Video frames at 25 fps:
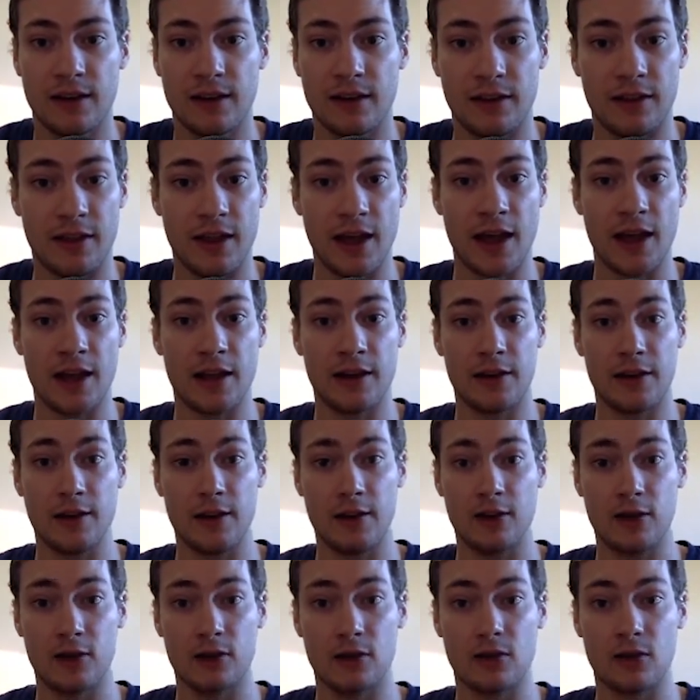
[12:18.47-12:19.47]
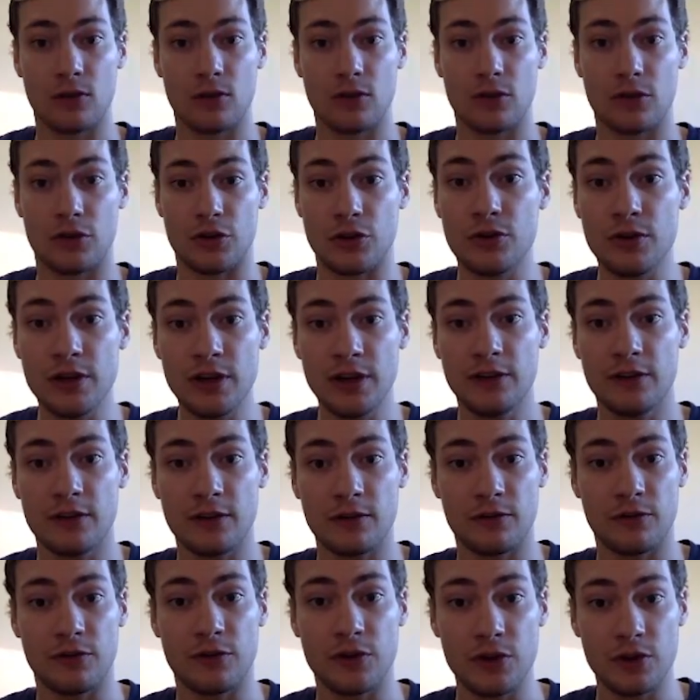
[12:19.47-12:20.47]
then you need
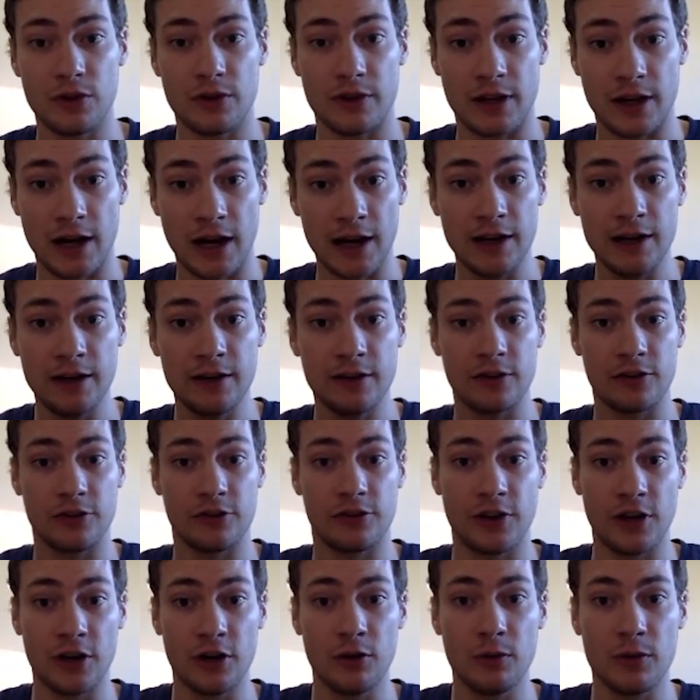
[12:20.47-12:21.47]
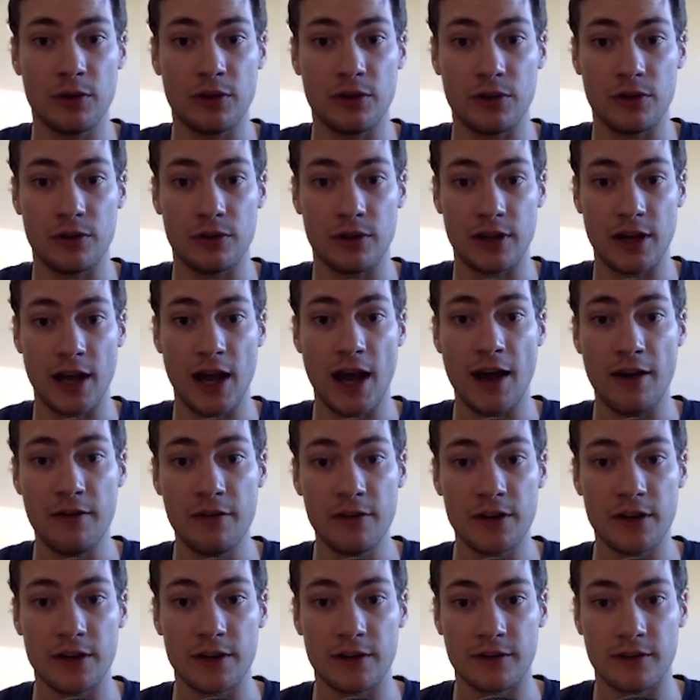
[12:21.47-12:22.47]
to view, then I need to share with you the
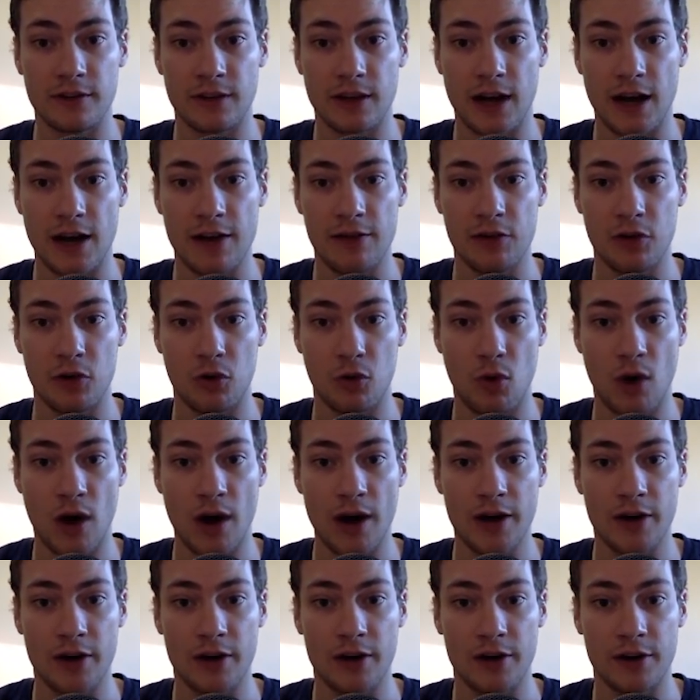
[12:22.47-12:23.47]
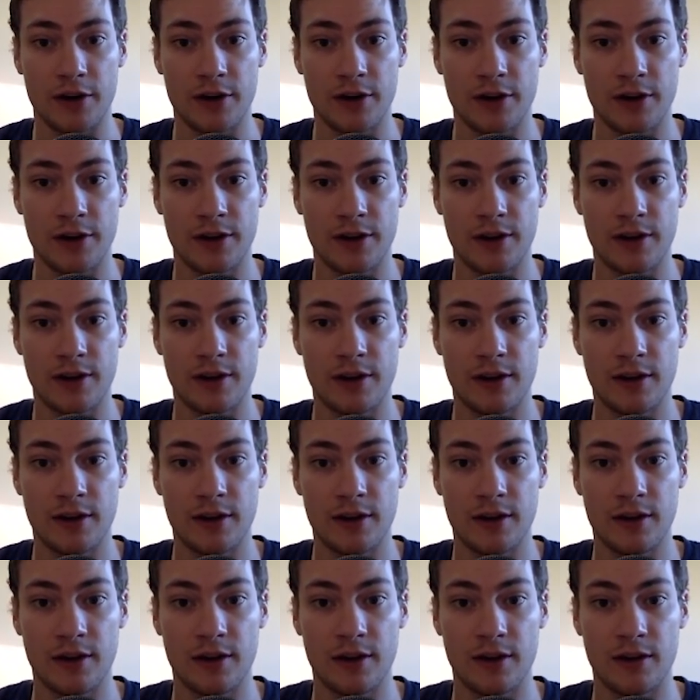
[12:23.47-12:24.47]
evidence that I've acquired.
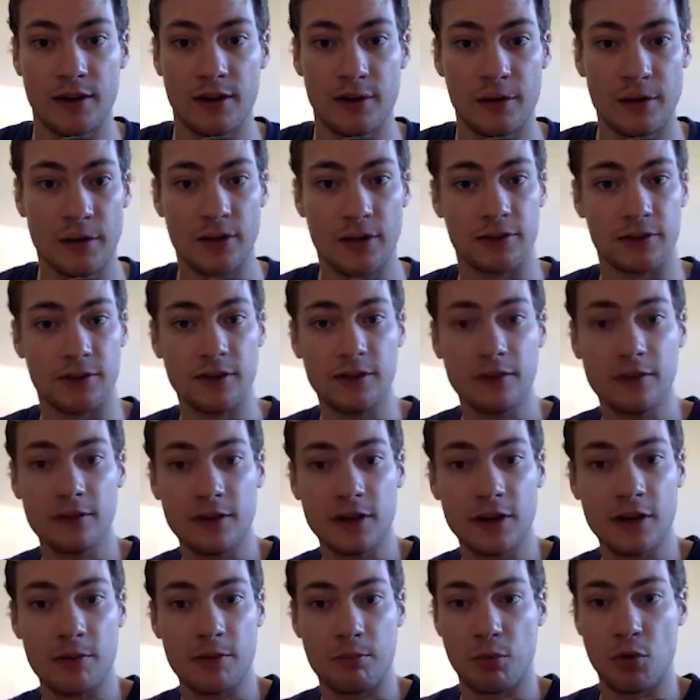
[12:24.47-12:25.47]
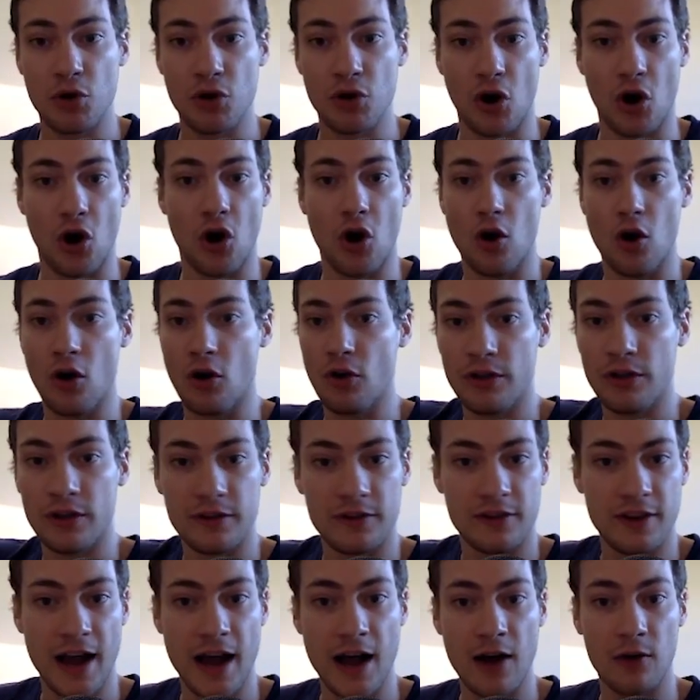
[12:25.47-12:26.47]
Because this is going to put all the
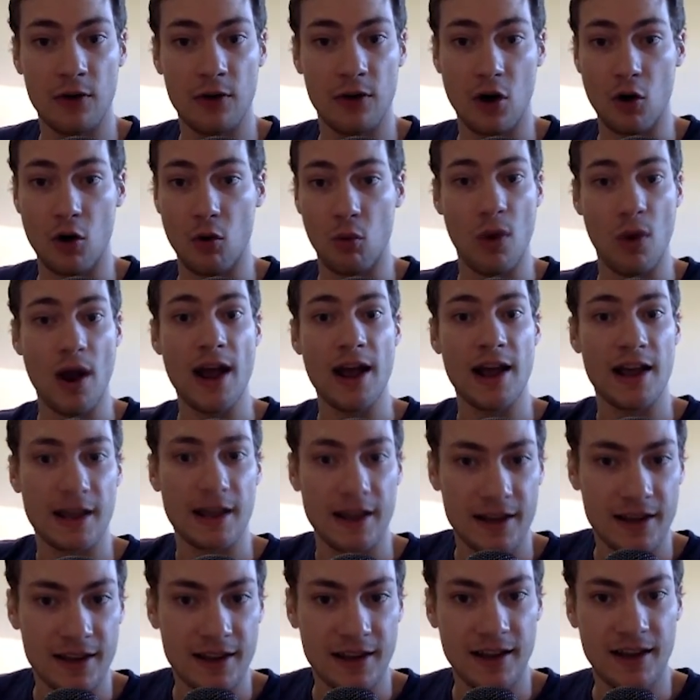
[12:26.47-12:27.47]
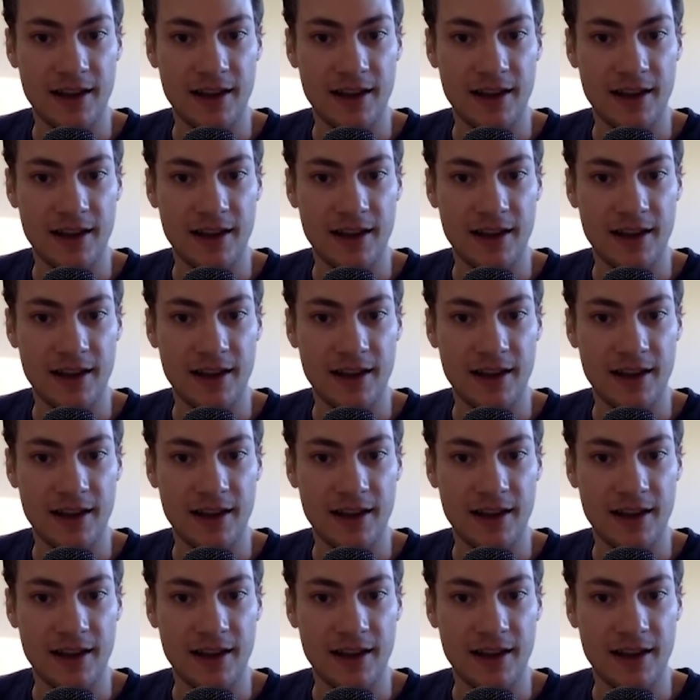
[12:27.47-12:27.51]
doubt away.